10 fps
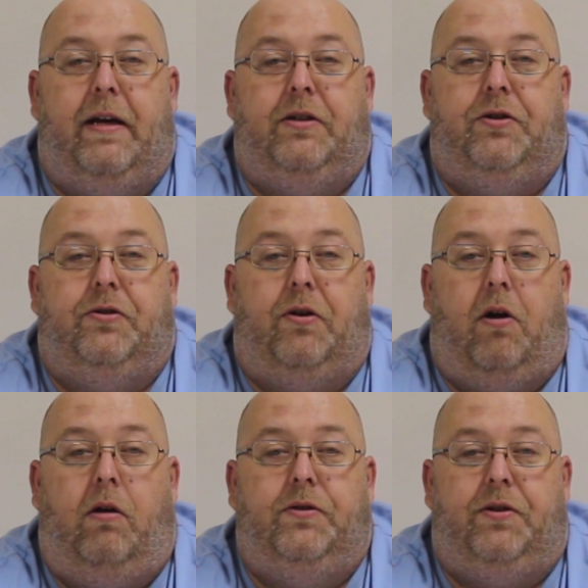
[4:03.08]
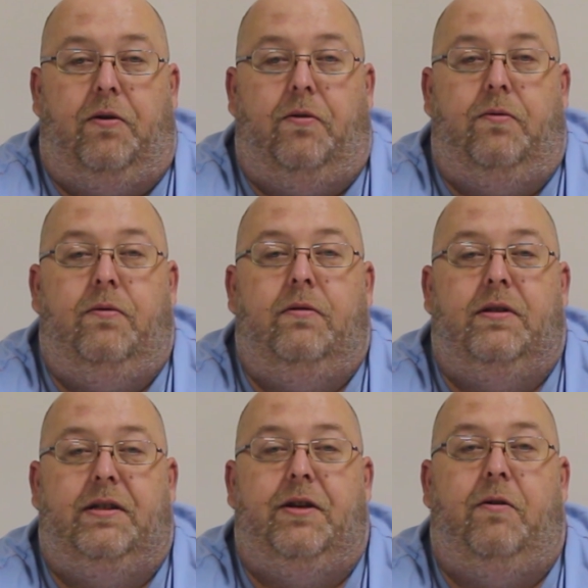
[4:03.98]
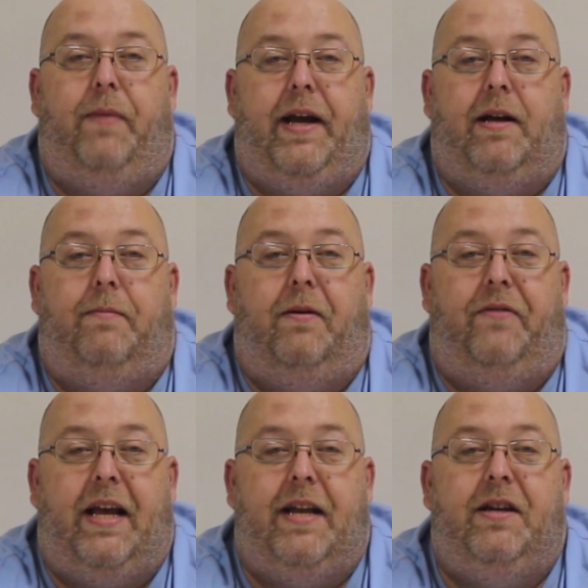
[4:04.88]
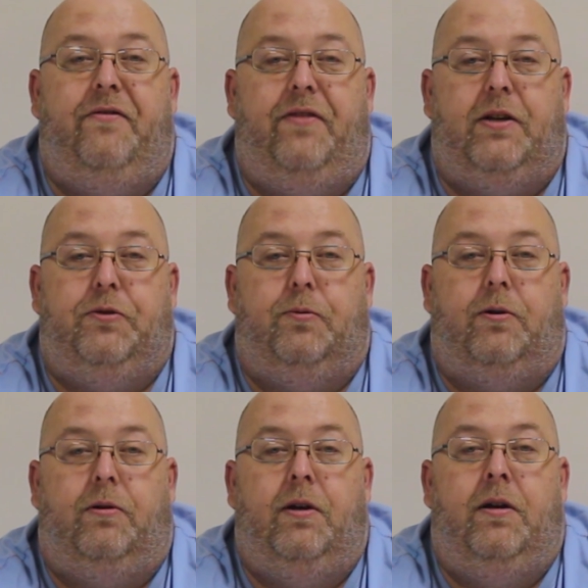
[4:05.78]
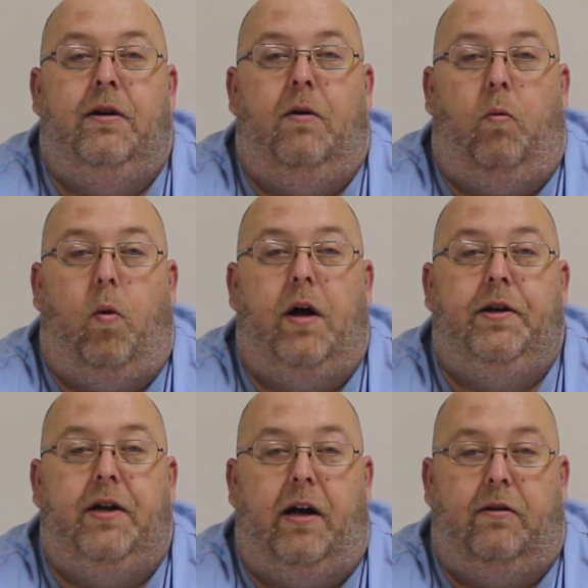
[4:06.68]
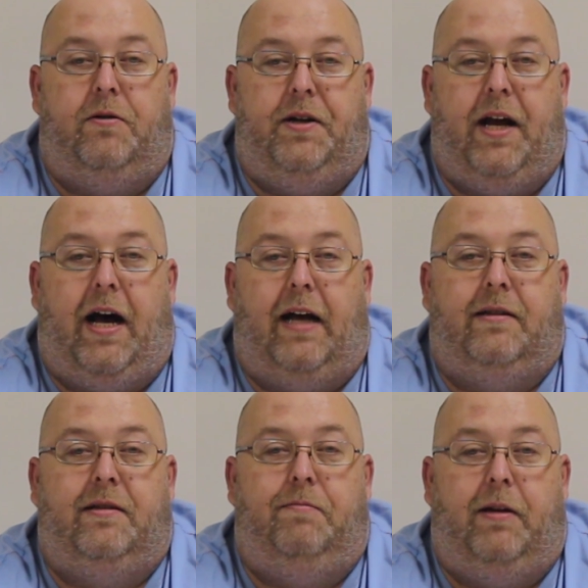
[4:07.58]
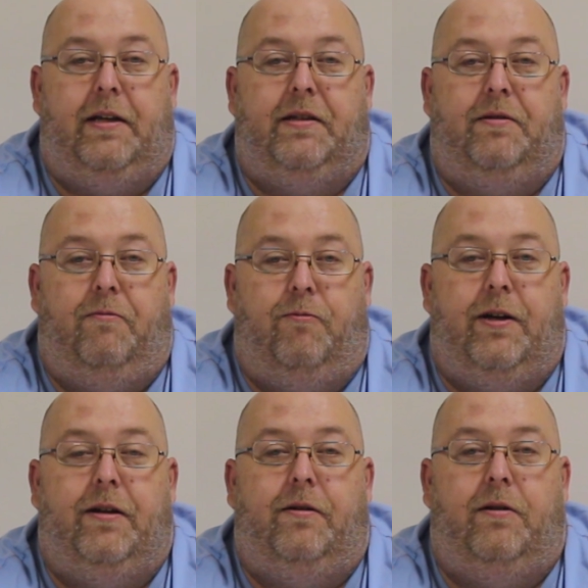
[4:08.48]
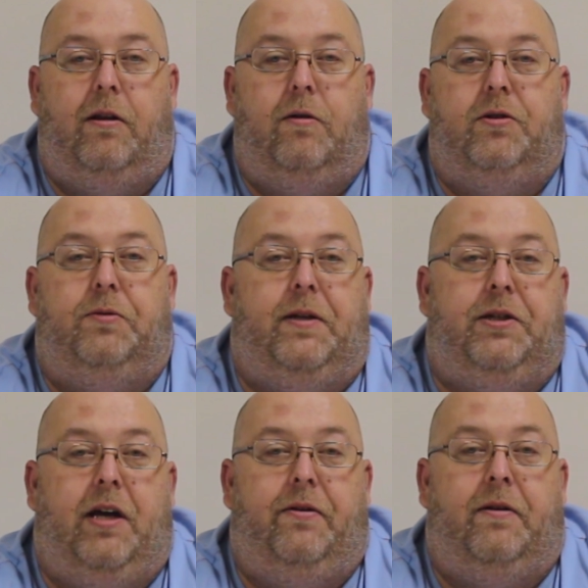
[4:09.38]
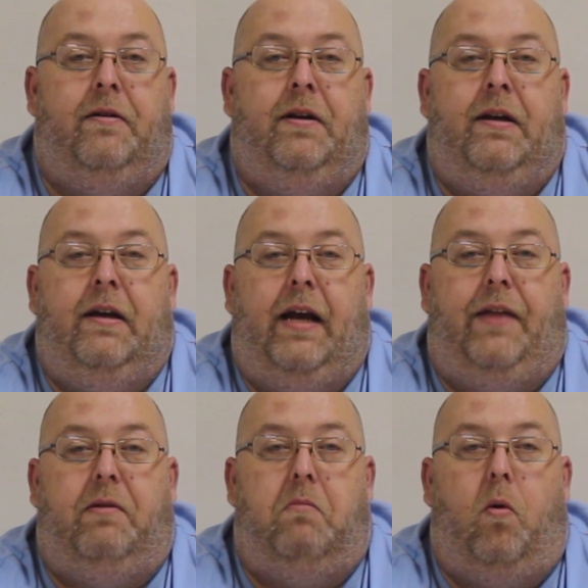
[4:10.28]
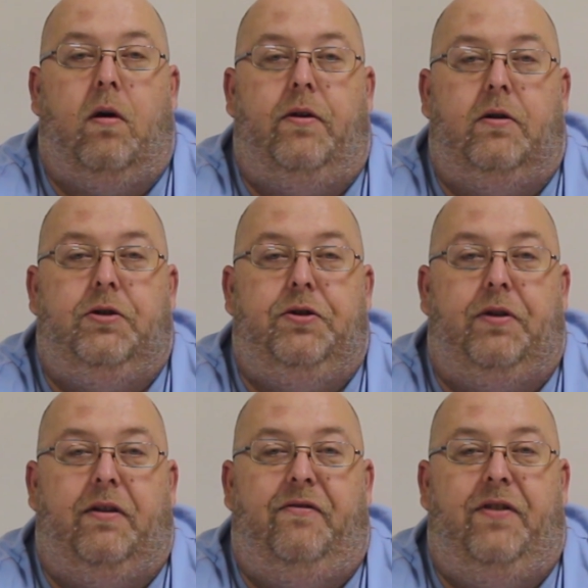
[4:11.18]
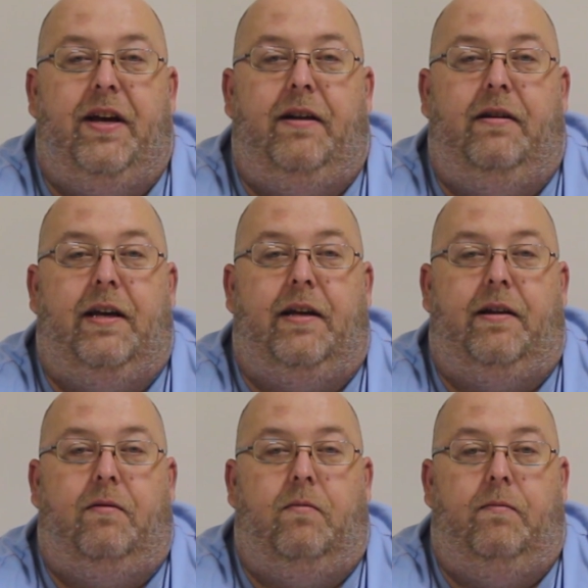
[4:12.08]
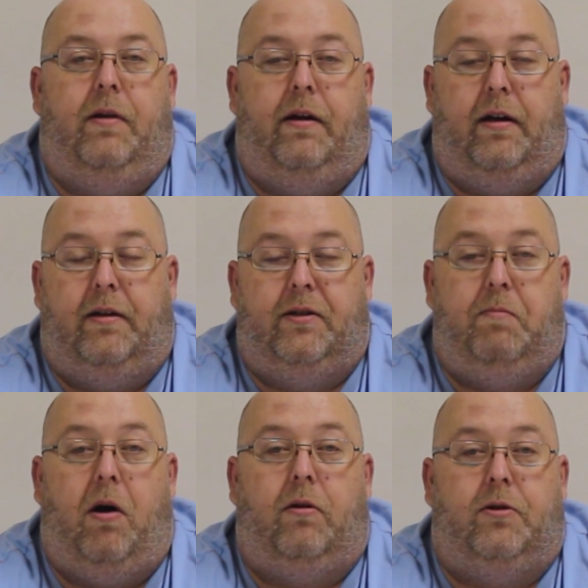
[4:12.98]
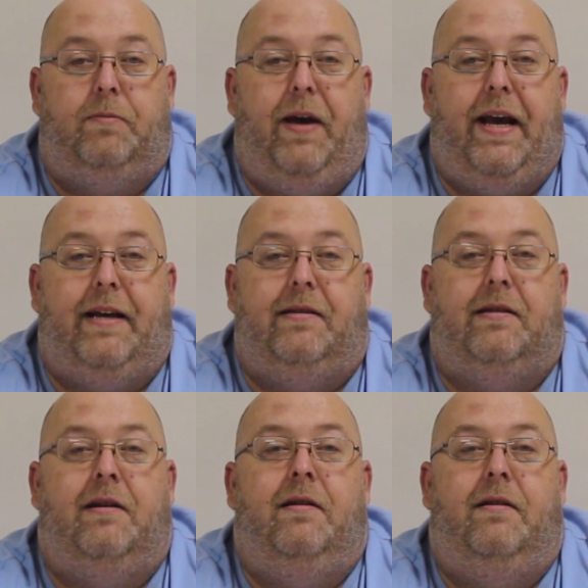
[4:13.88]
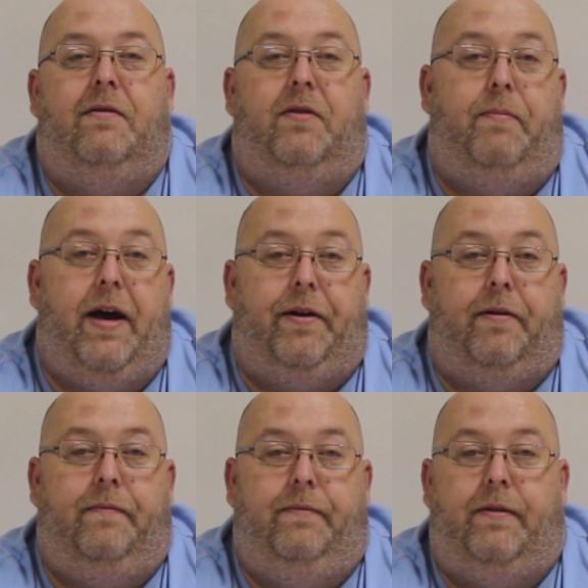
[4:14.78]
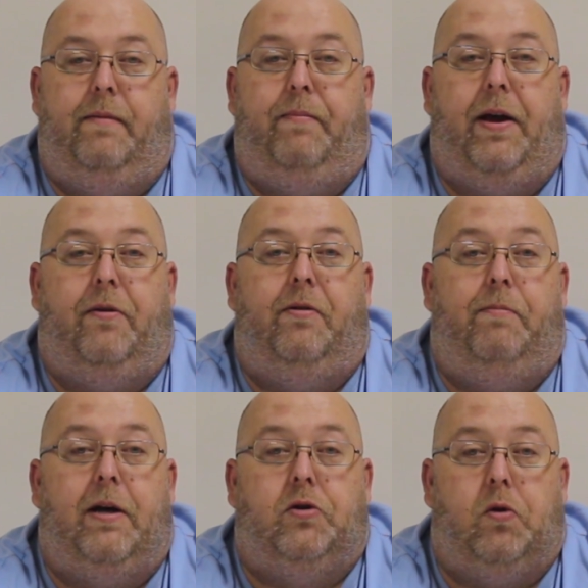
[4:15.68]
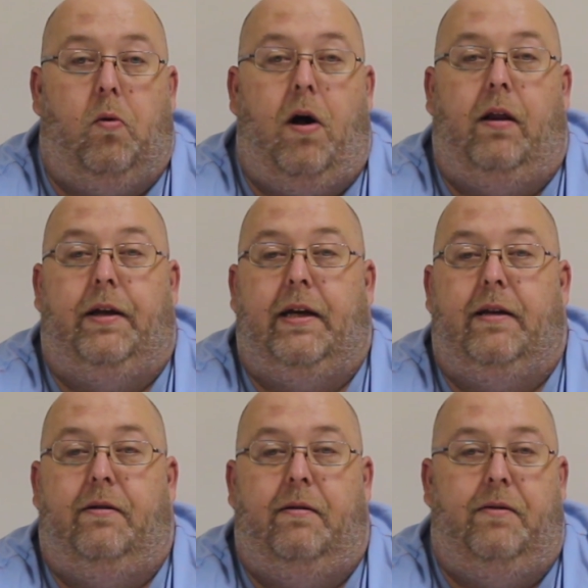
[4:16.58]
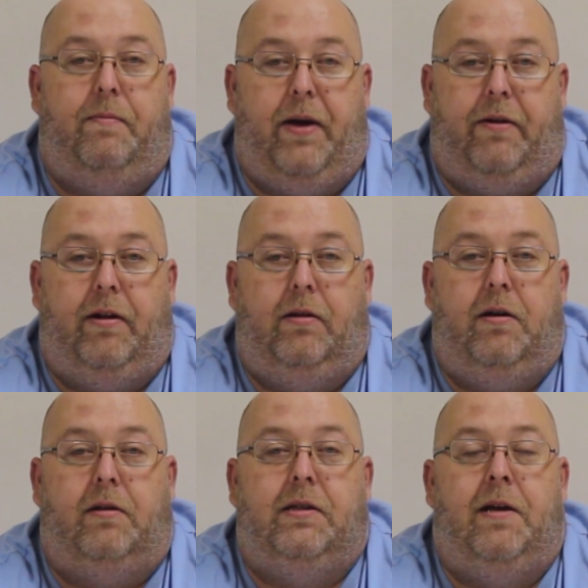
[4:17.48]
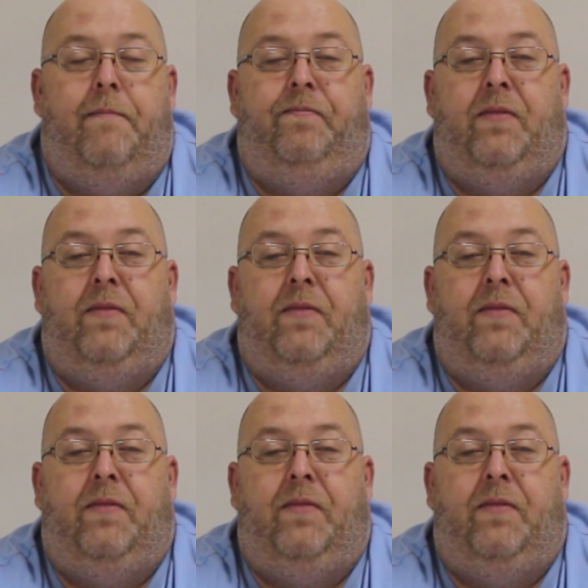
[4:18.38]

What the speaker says: pictures are also still made up of individual one-colored dots placed real close to each other. And the more of those you can fit in a smaller space, the better. The better the picture quality and the better it looks.